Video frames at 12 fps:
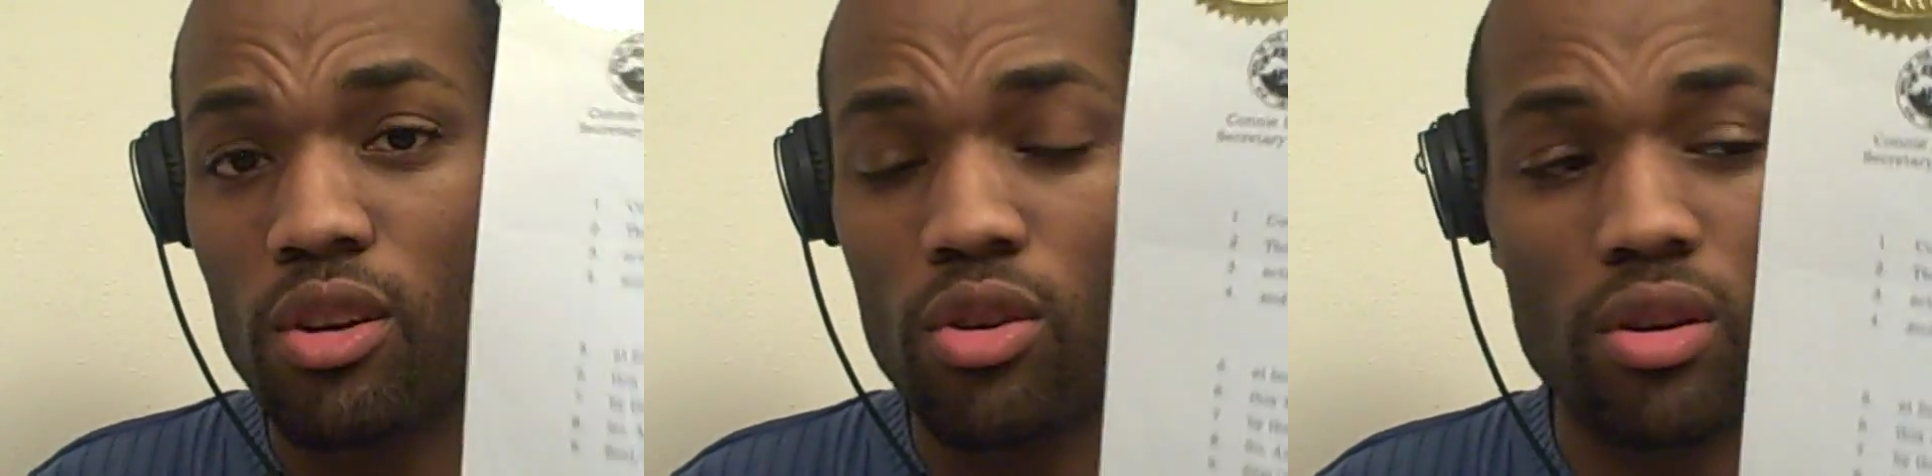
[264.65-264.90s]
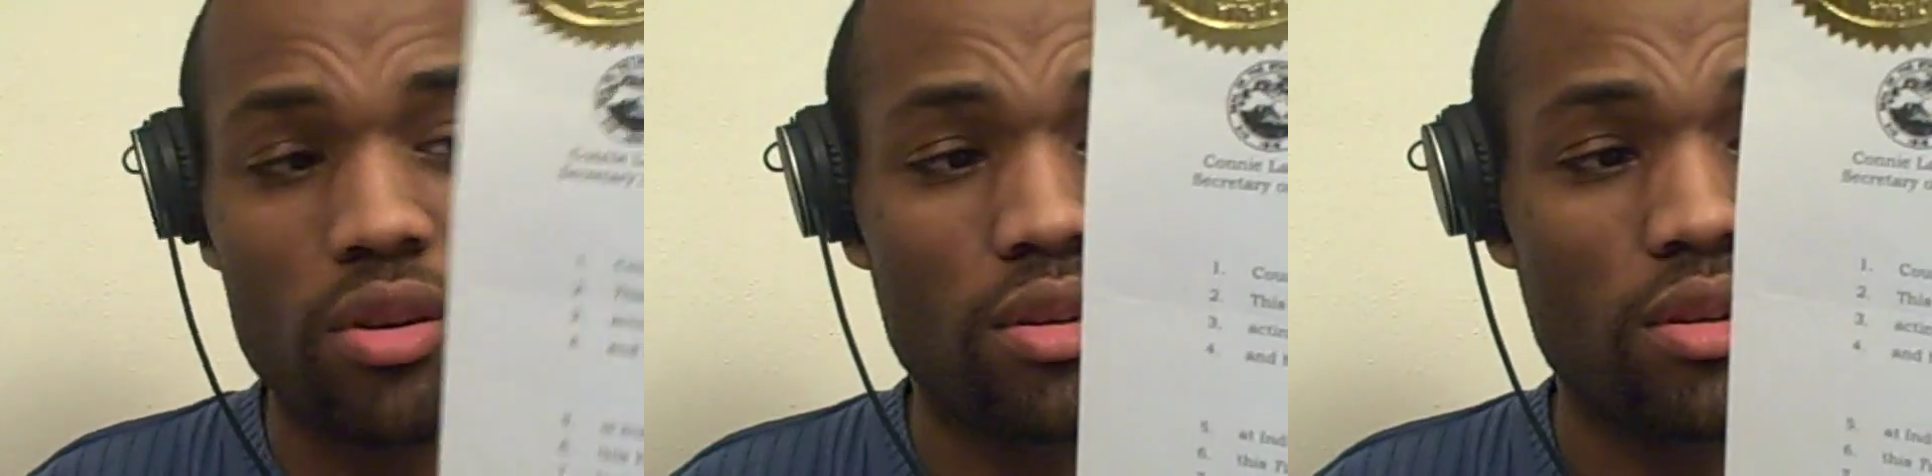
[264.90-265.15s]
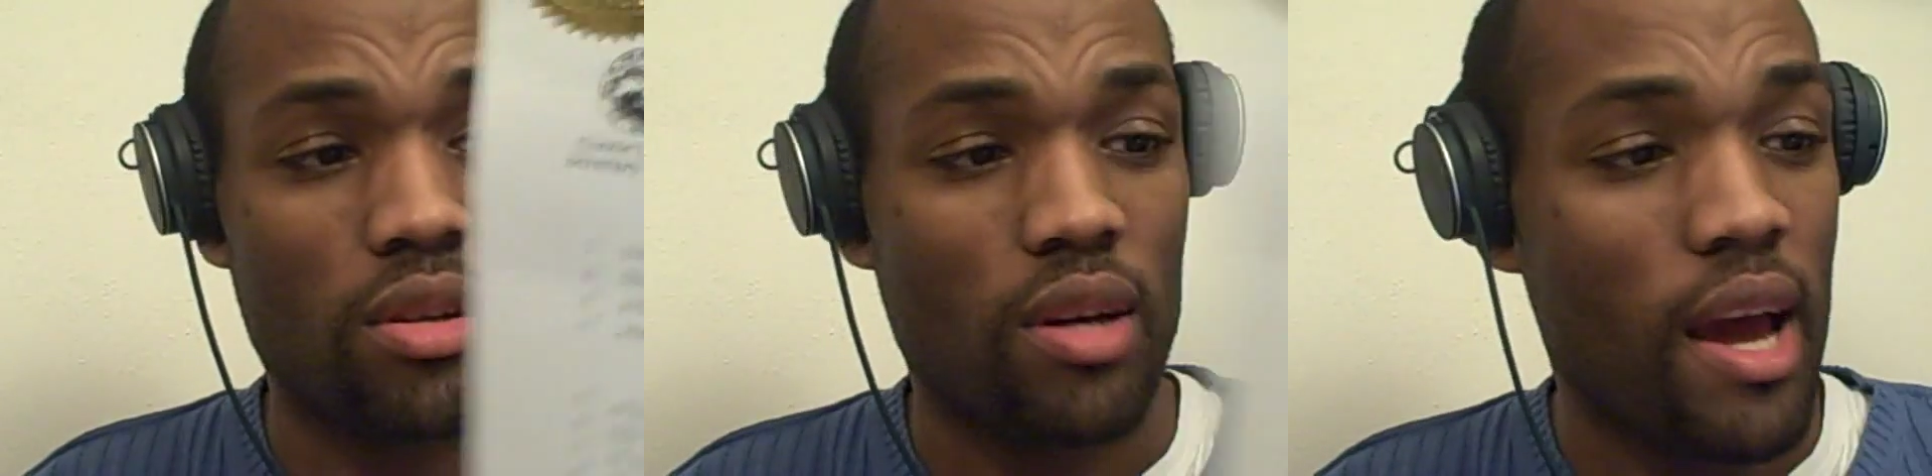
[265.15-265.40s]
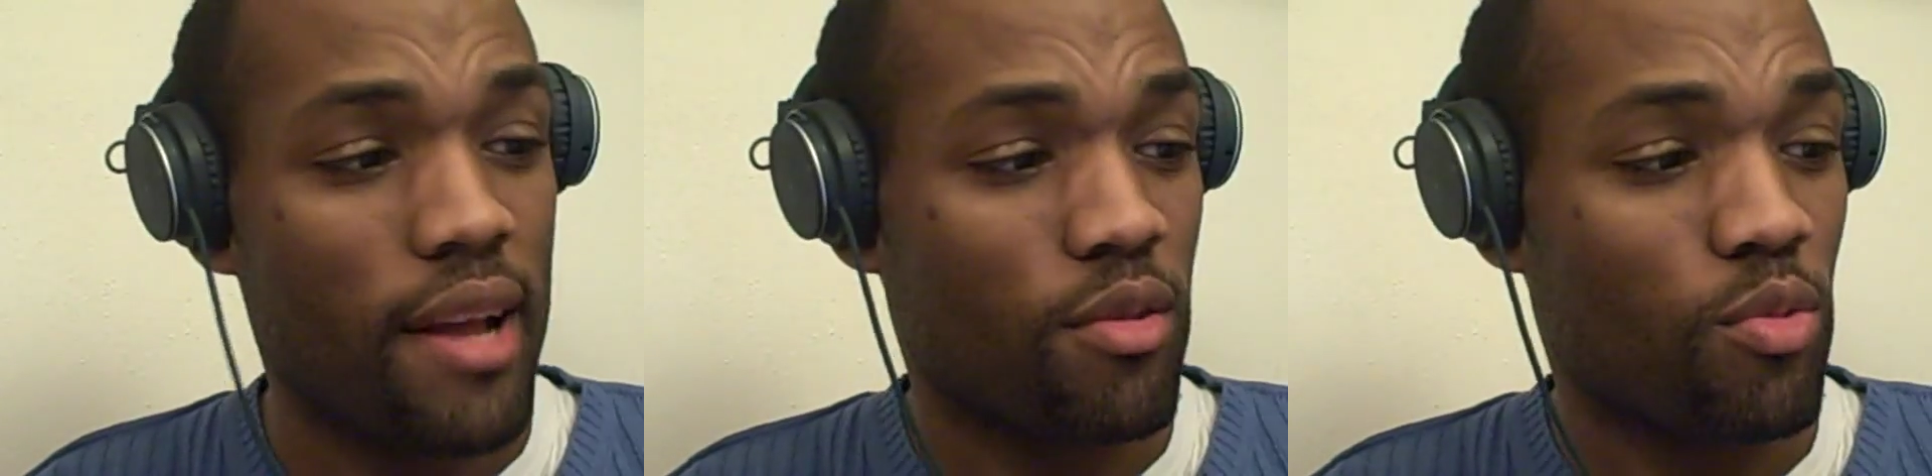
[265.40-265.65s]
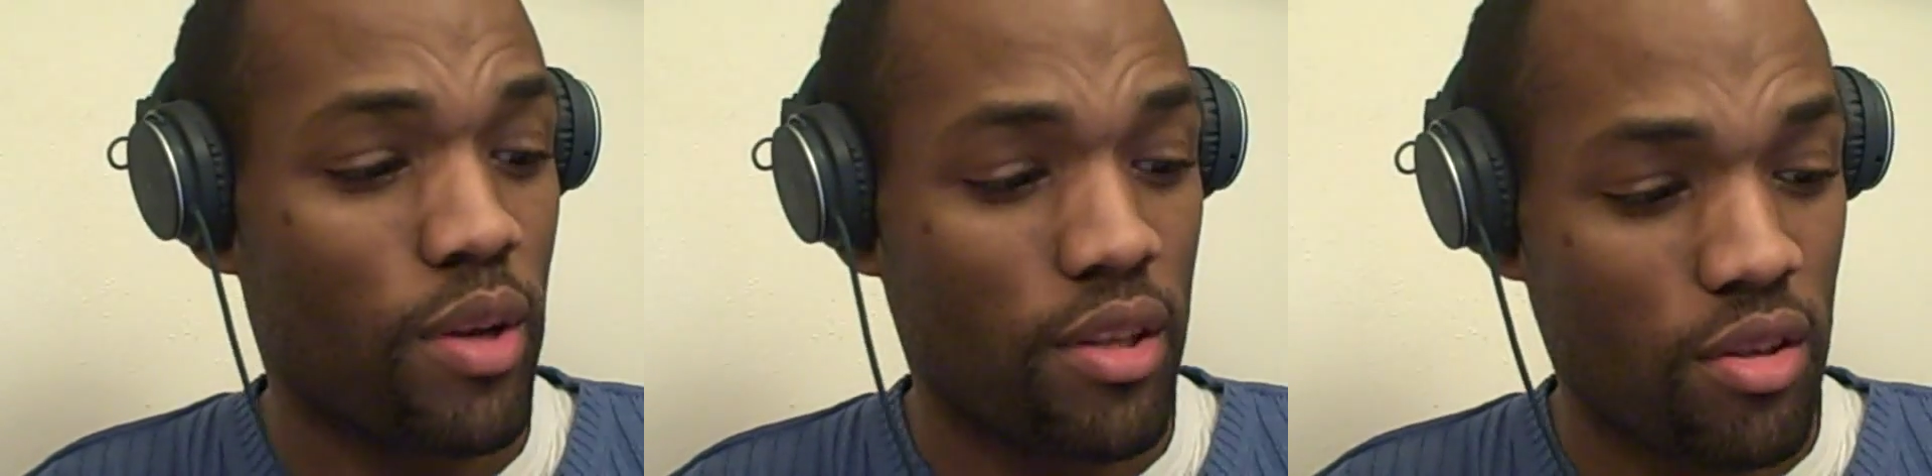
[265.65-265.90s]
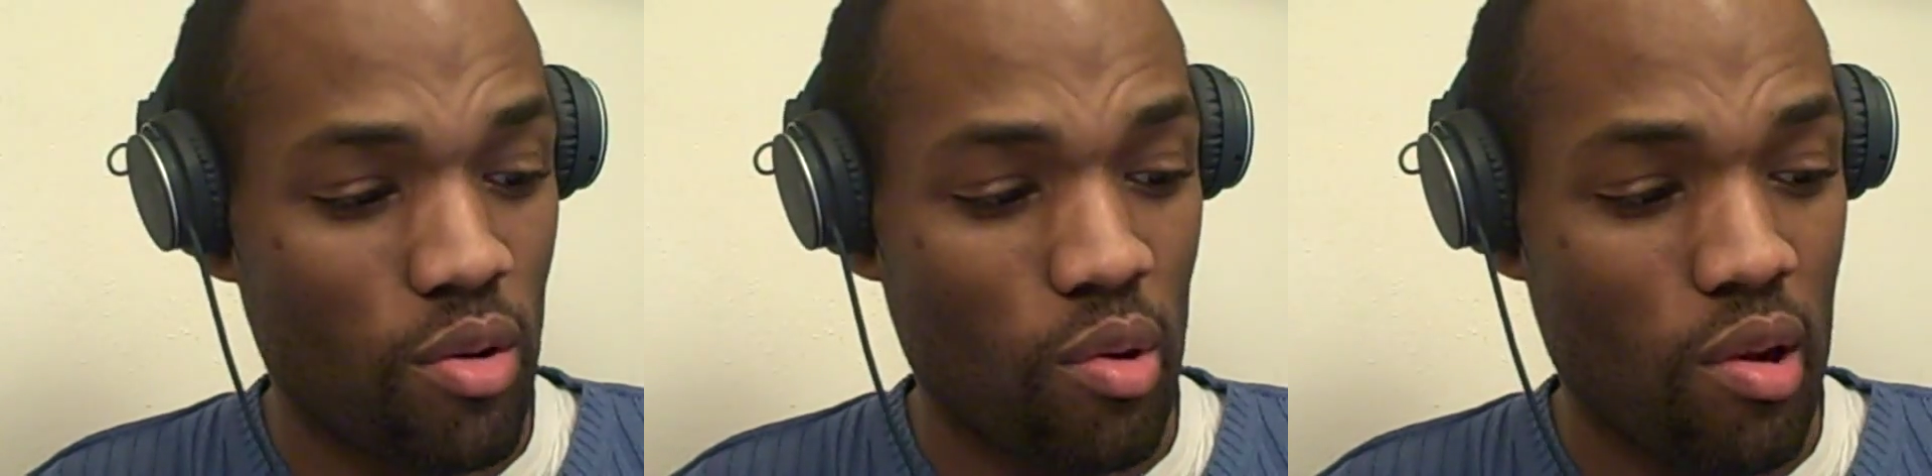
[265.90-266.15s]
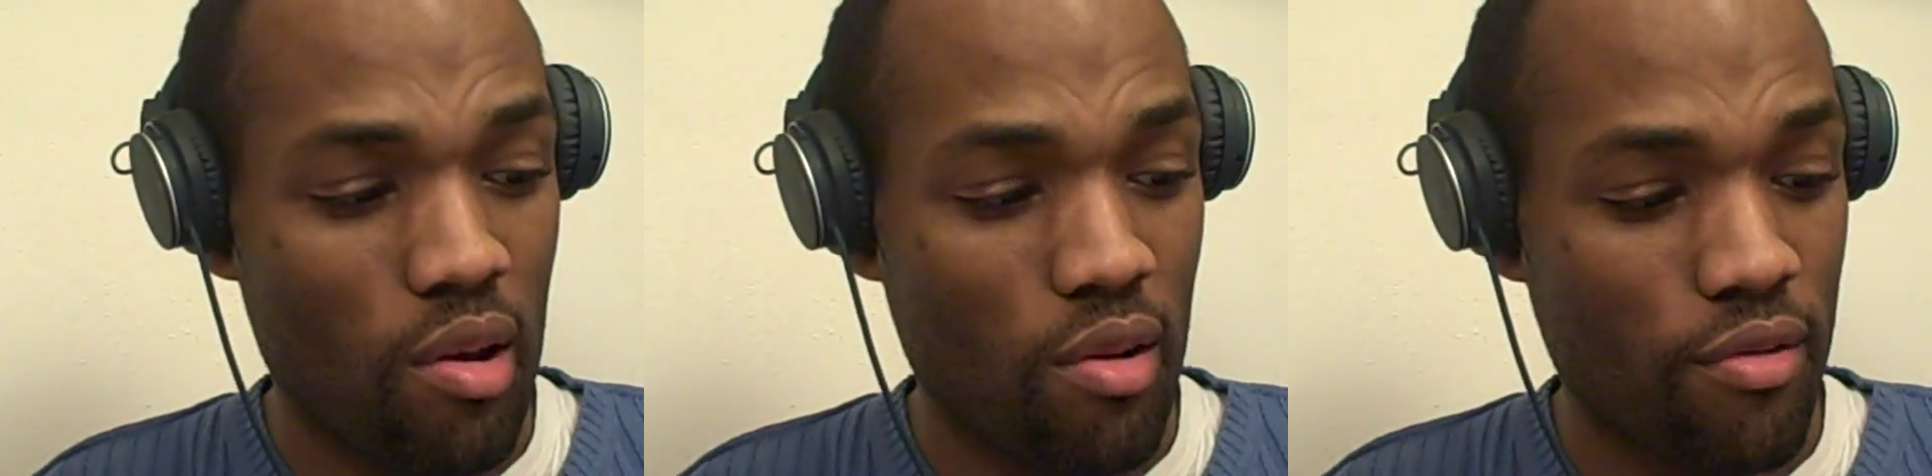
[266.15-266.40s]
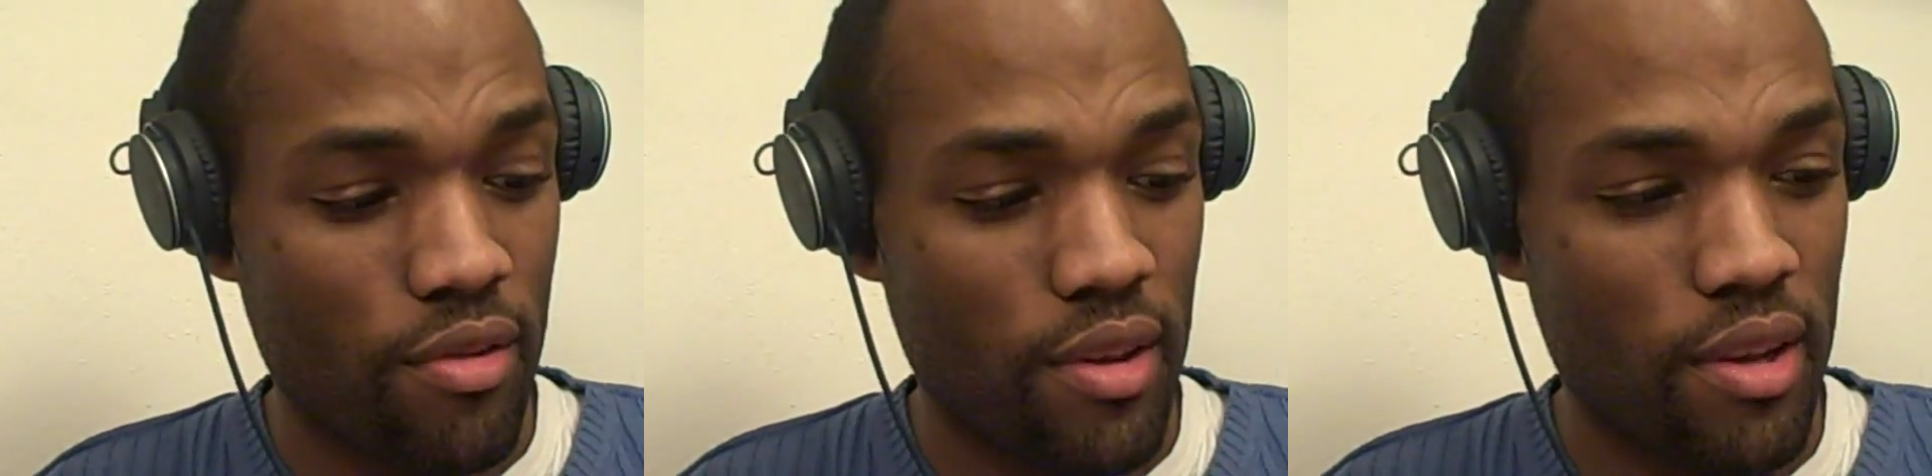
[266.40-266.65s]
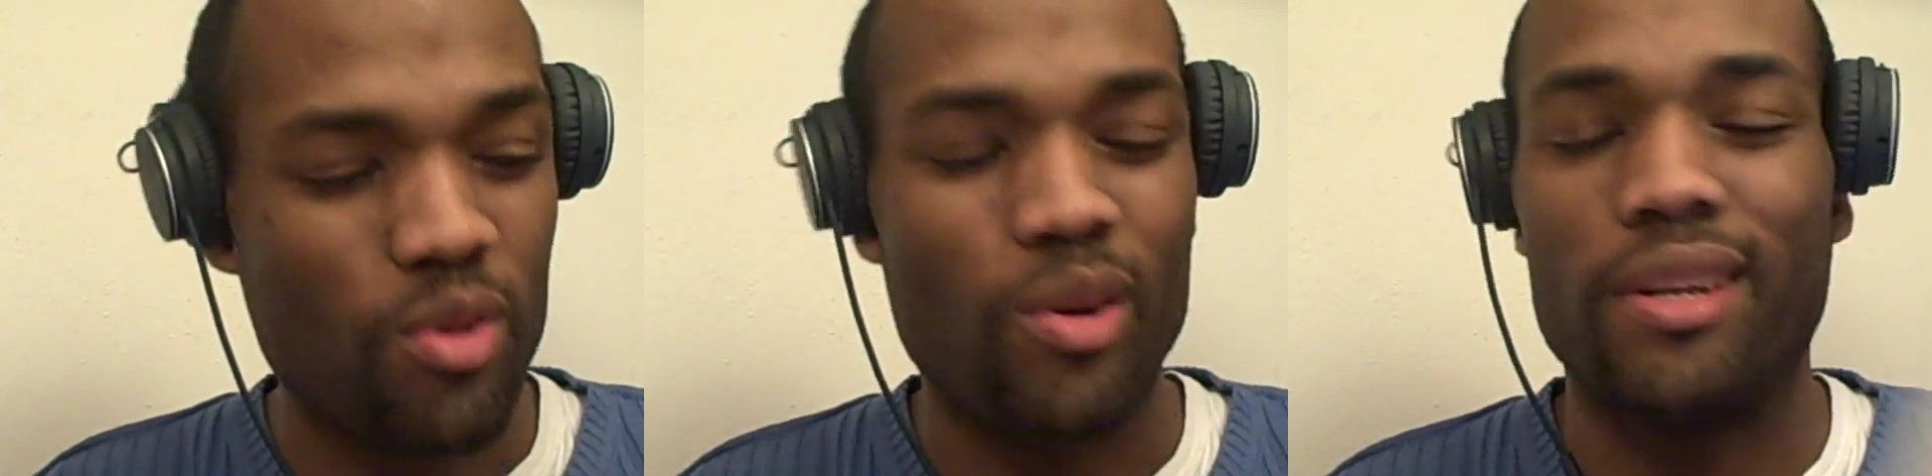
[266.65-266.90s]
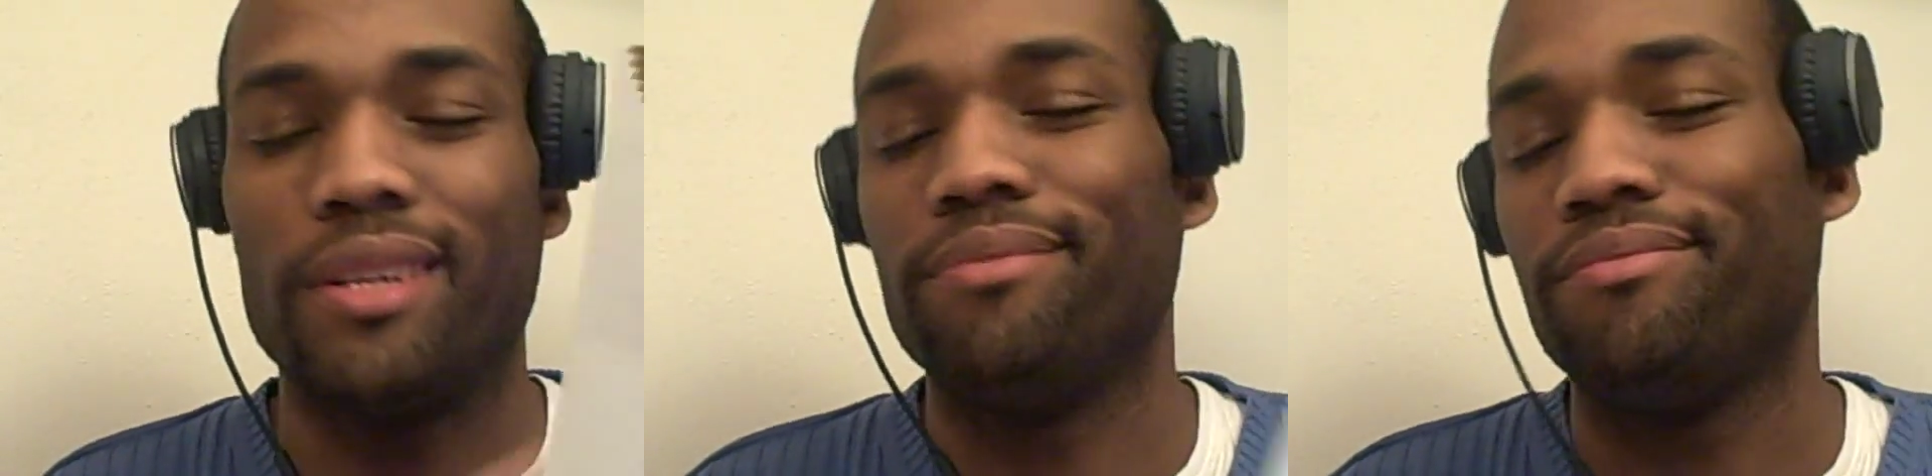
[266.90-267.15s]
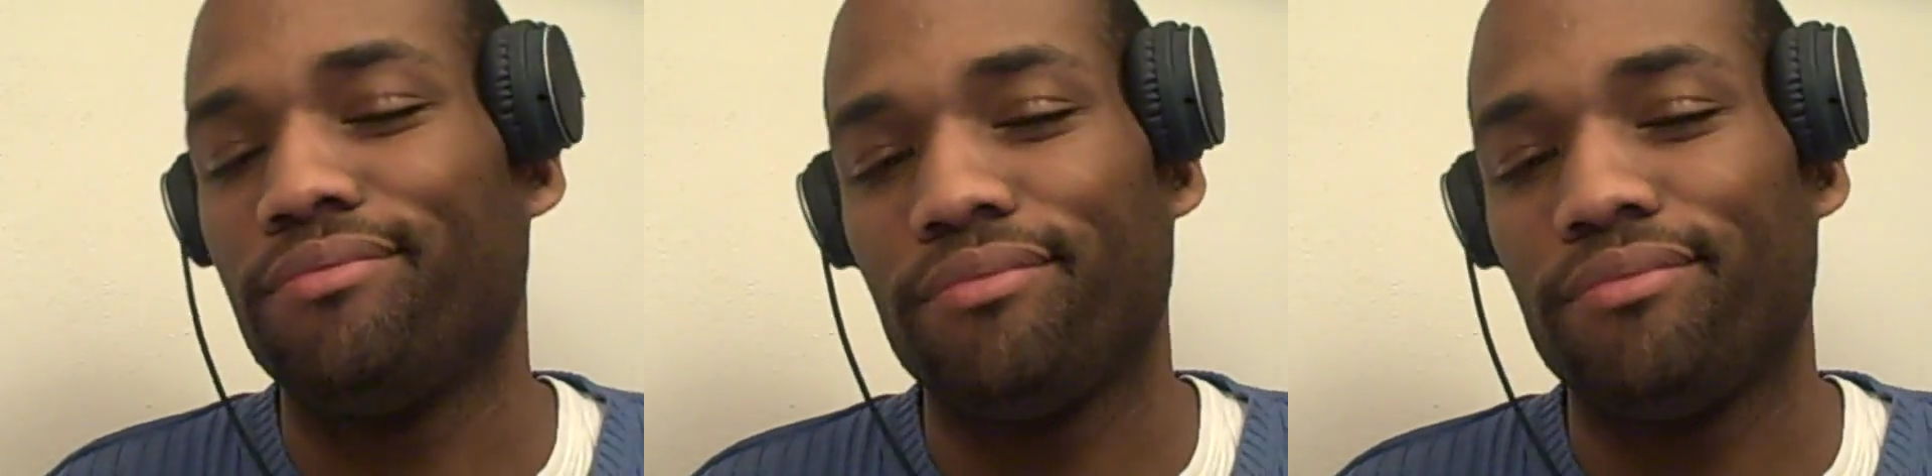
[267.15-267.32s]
or I had to wait so long for that. No, I didn't.